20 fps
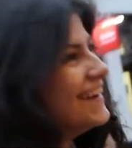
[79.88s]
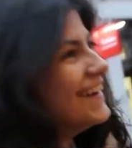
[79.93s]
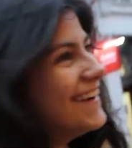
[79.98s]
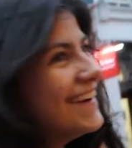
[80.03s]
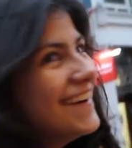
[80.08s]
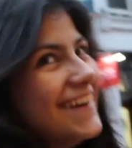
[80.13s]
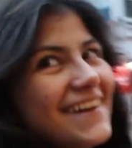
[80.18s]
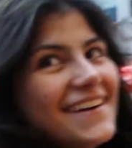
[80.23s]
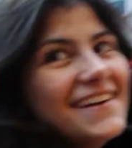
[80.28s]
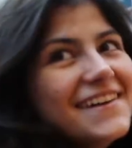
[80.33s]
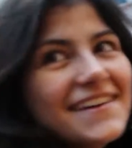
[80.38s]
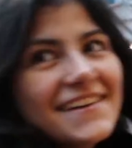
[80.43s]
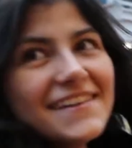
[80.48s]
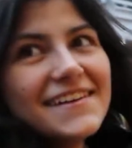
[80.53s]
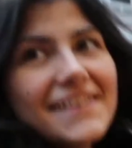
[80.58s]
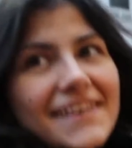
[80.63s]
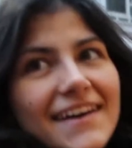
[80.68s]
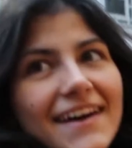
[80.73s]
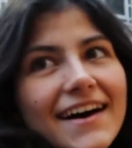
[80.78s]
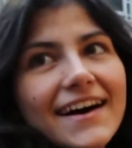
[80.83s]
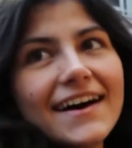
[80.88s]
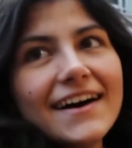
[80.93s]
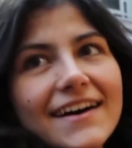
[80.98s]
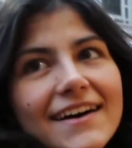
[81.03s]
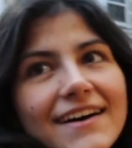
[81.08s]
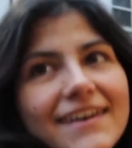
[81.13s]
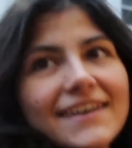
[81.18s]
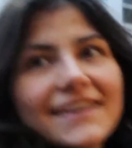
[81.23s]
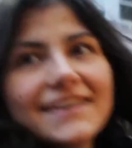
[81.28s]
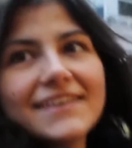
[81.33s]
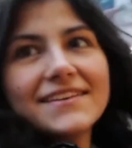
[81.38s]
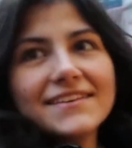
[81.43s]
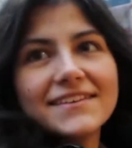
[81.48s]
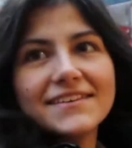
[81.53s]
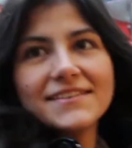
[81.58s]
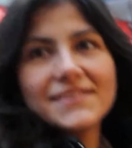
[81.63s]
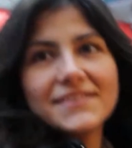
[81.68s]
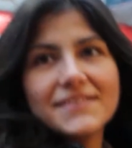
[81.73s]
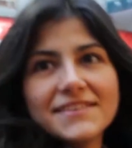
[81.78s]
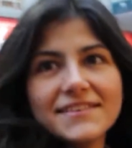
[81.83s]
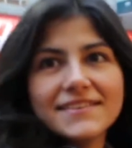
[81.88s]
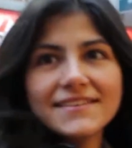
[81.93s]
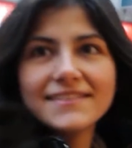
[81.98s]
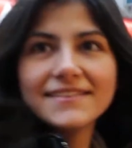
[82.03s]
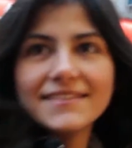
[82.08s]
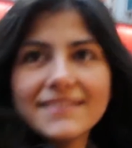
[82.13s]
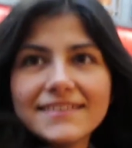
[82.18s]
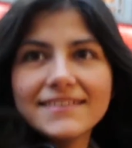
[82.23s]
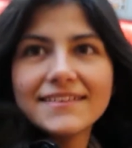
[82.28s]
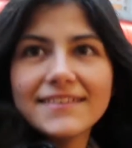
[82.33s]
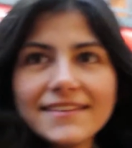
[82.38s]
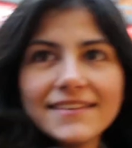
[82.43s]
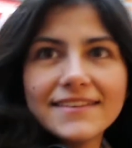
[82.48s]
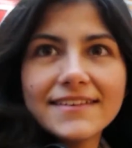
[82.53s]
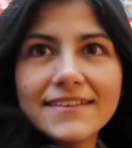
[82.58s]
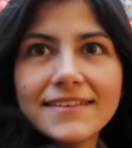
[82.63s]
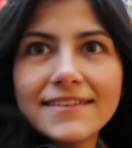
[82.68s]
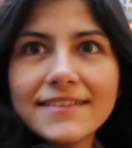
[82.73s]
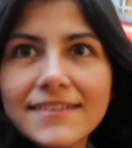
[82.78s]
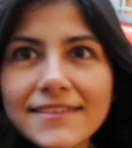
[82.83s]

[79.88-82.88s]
Desi, I have a pledge for you.